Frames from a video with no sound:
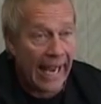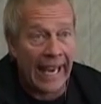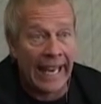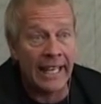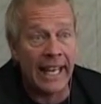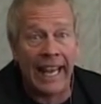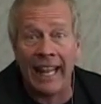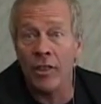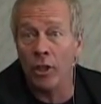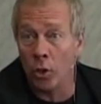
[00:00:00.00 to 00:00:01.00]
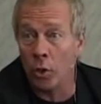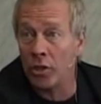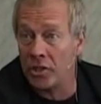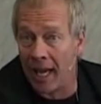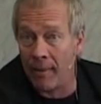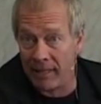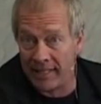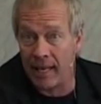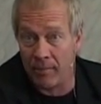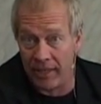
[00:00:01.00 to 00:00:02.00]
And the Lord taught me
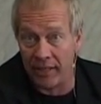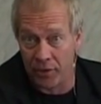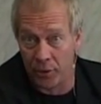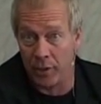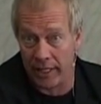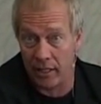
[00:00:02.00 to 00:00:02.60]
something through it.